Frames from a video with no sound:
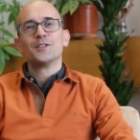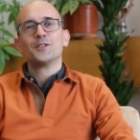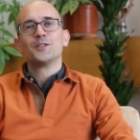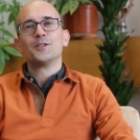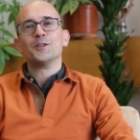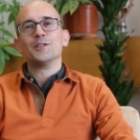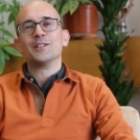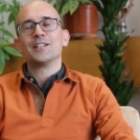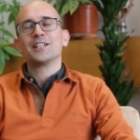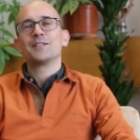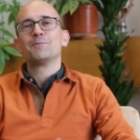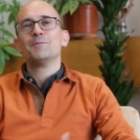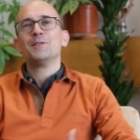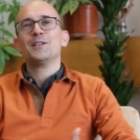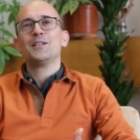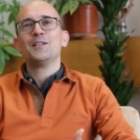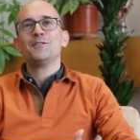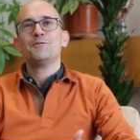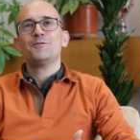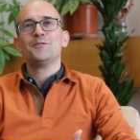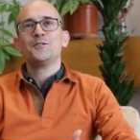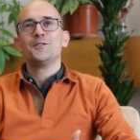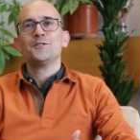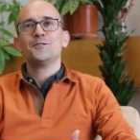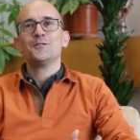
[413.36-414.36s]
So let me
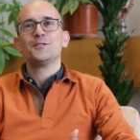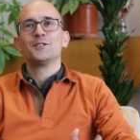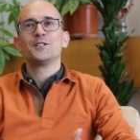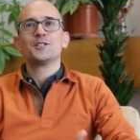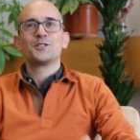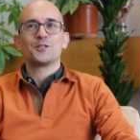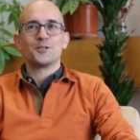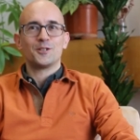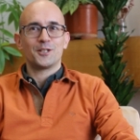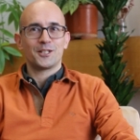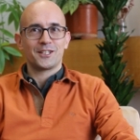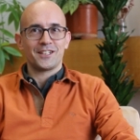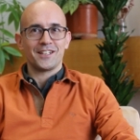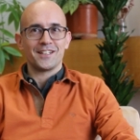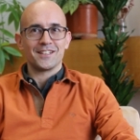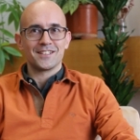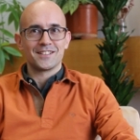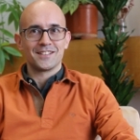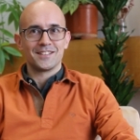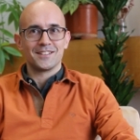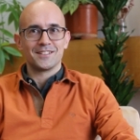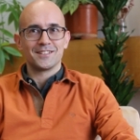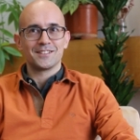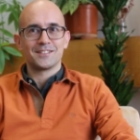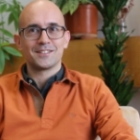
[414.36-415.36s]
give you the short
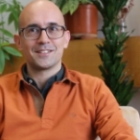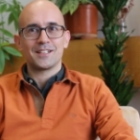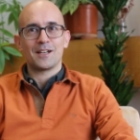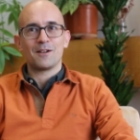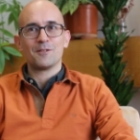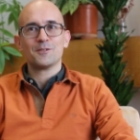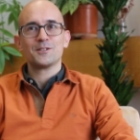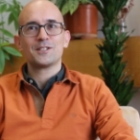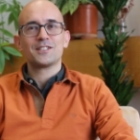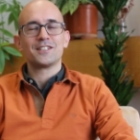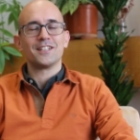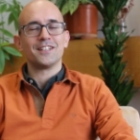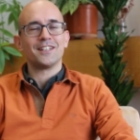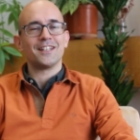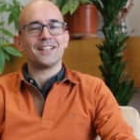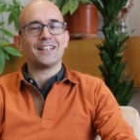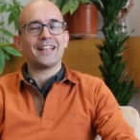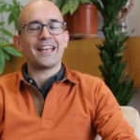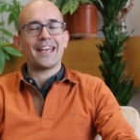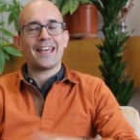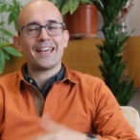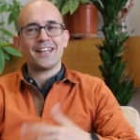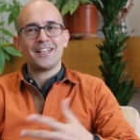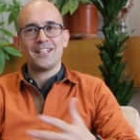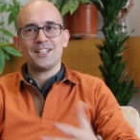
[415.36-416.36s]
answer. So I would say that
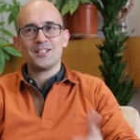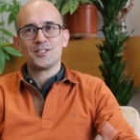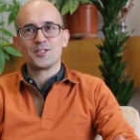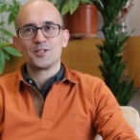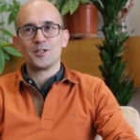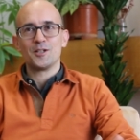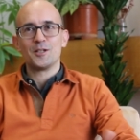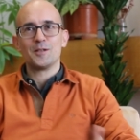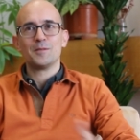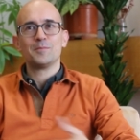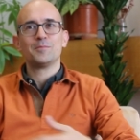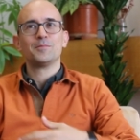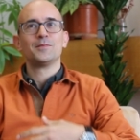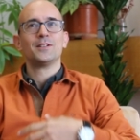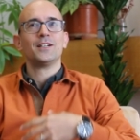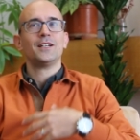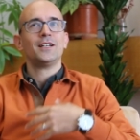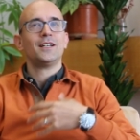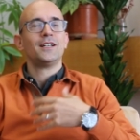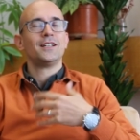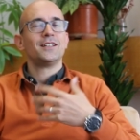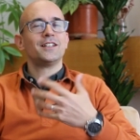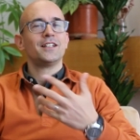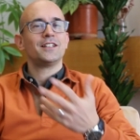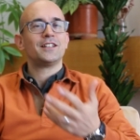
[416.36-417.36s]
any job
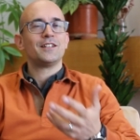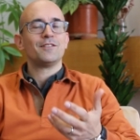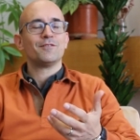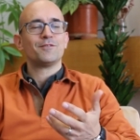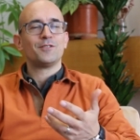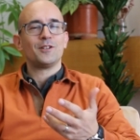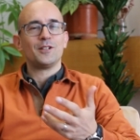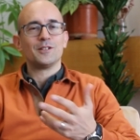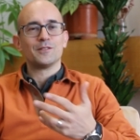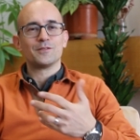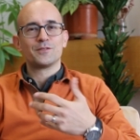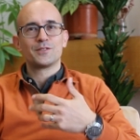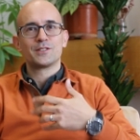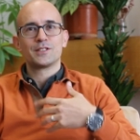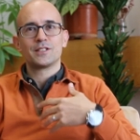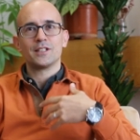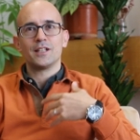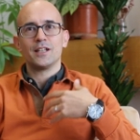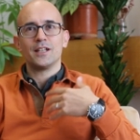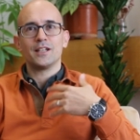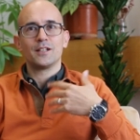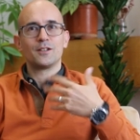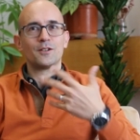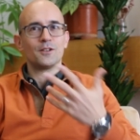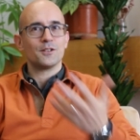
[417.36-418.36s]
that involves
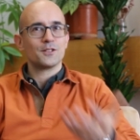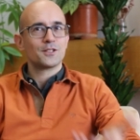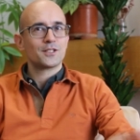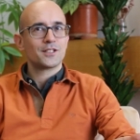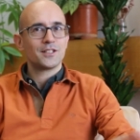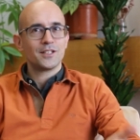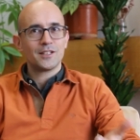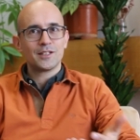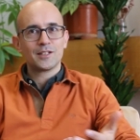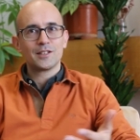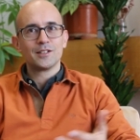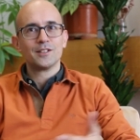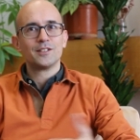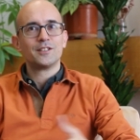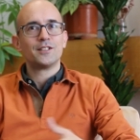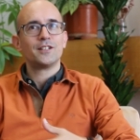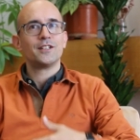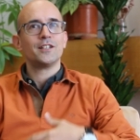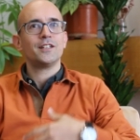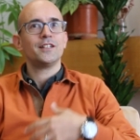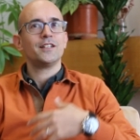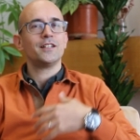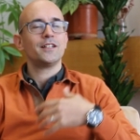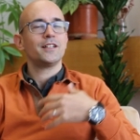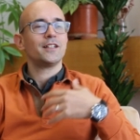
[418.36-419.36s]
constant
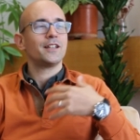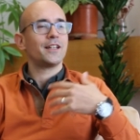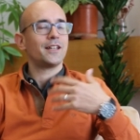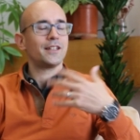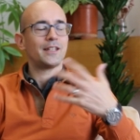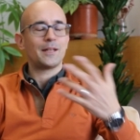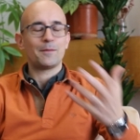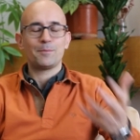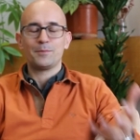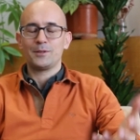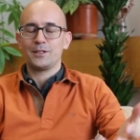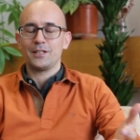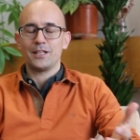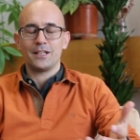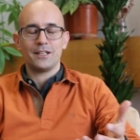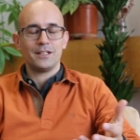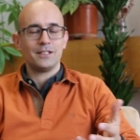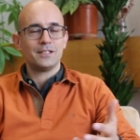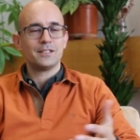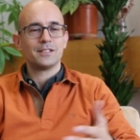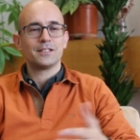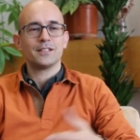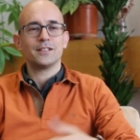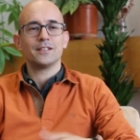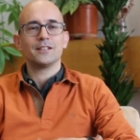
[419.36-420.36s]
learning,
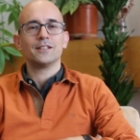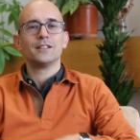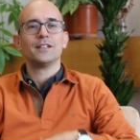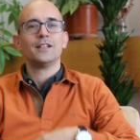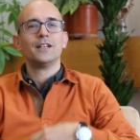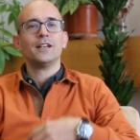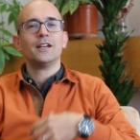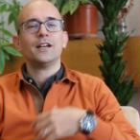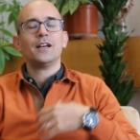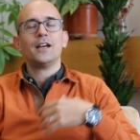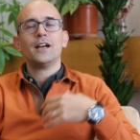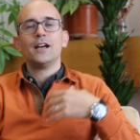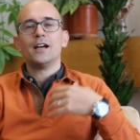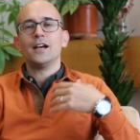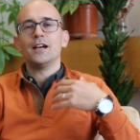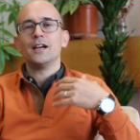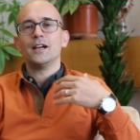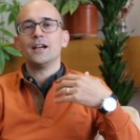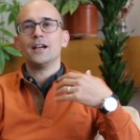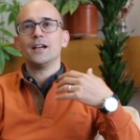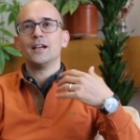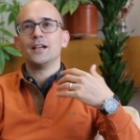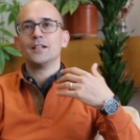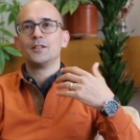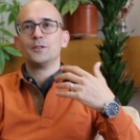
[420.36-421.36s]
adaptation,
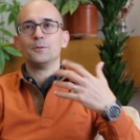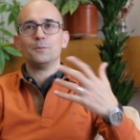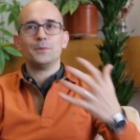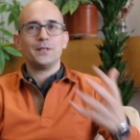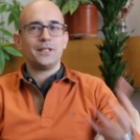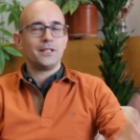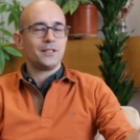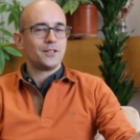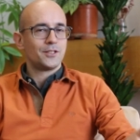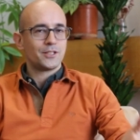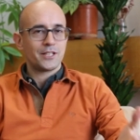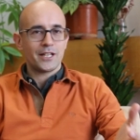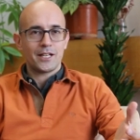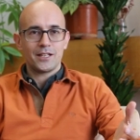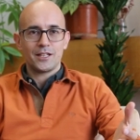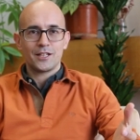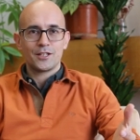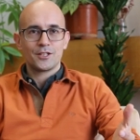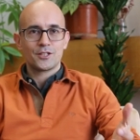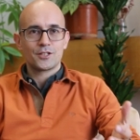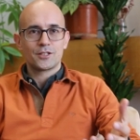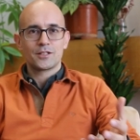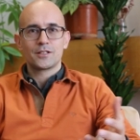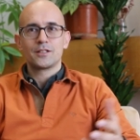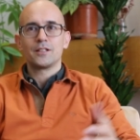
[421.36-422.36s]
to be
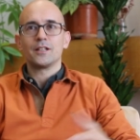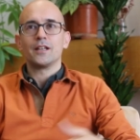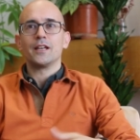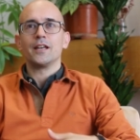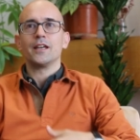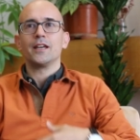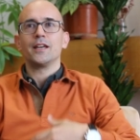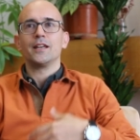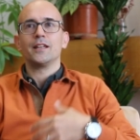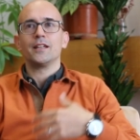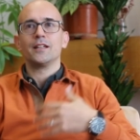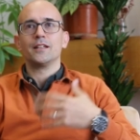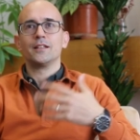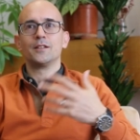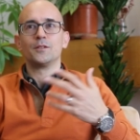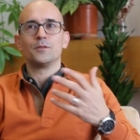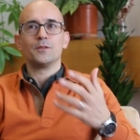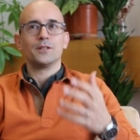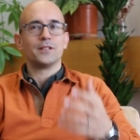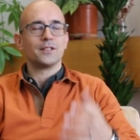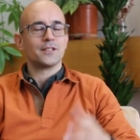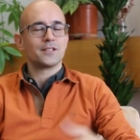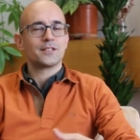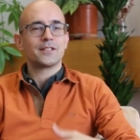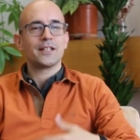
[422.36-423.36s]
challenged and
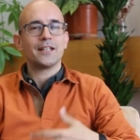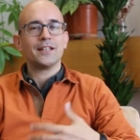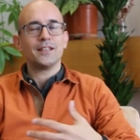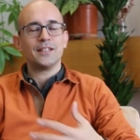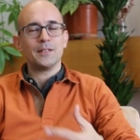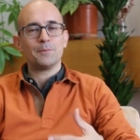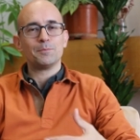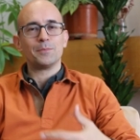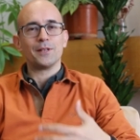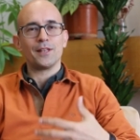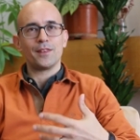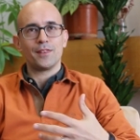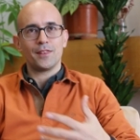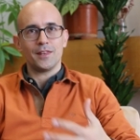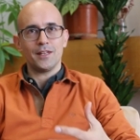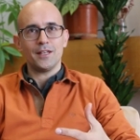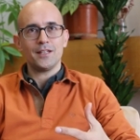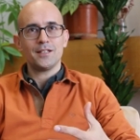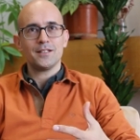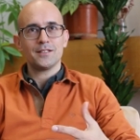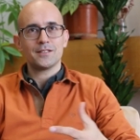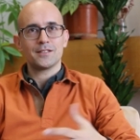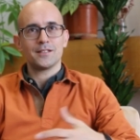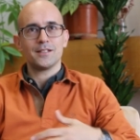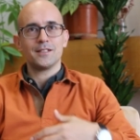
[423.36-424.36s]
to understand deeply
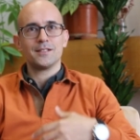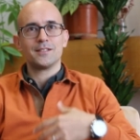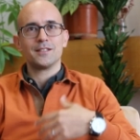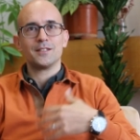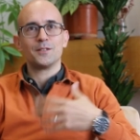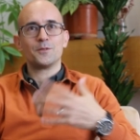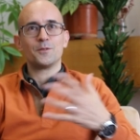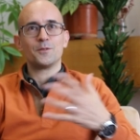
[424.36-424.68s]
things is a